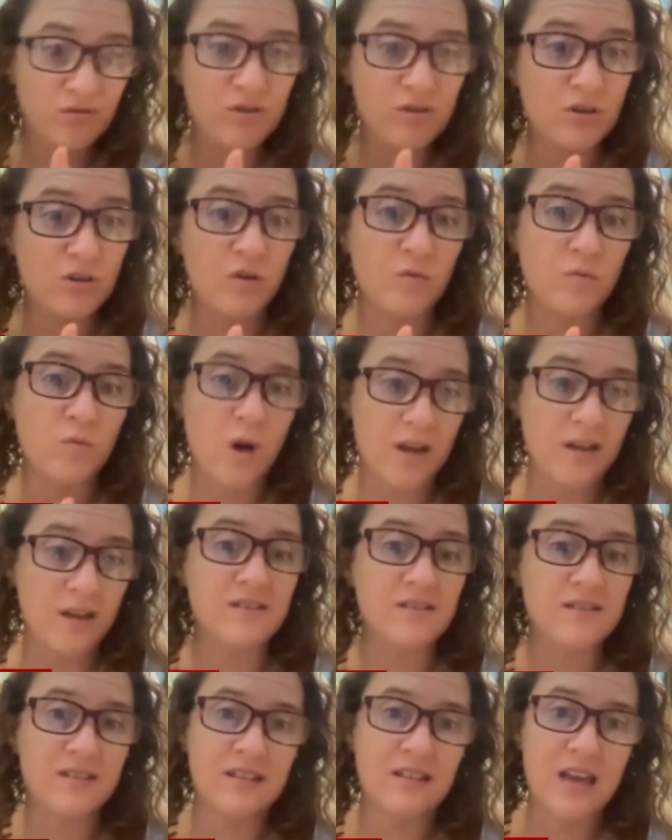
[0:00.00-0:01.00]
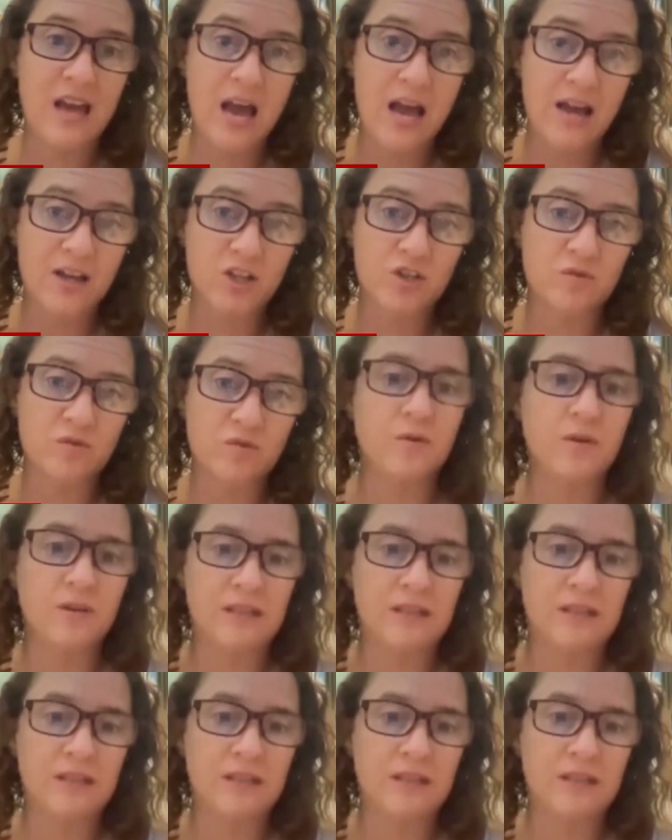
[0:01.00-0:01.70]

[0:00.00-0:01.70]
you know, was to the actual